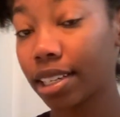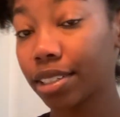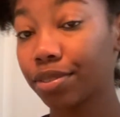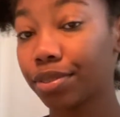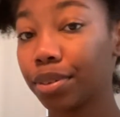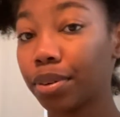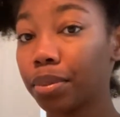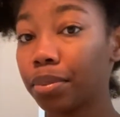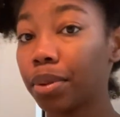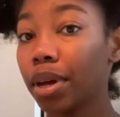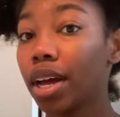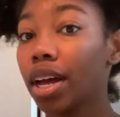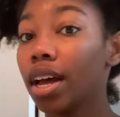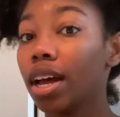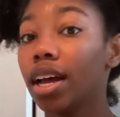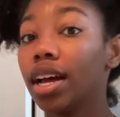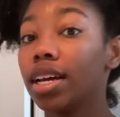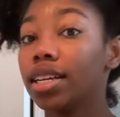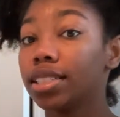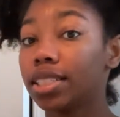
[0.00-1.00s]
From
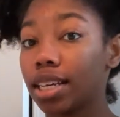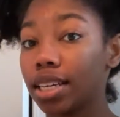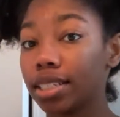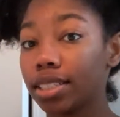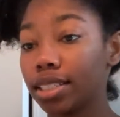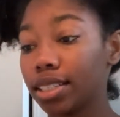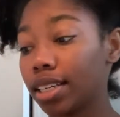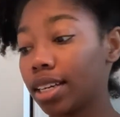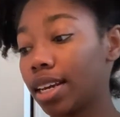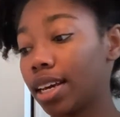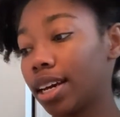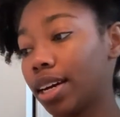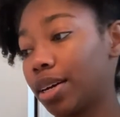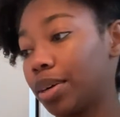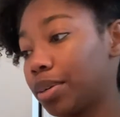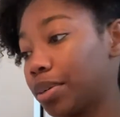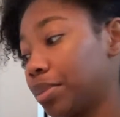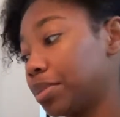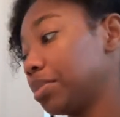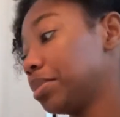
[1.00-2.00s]
testing
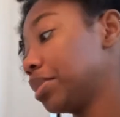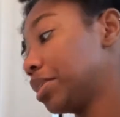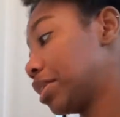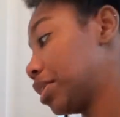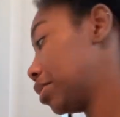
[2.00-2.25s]
out, you know,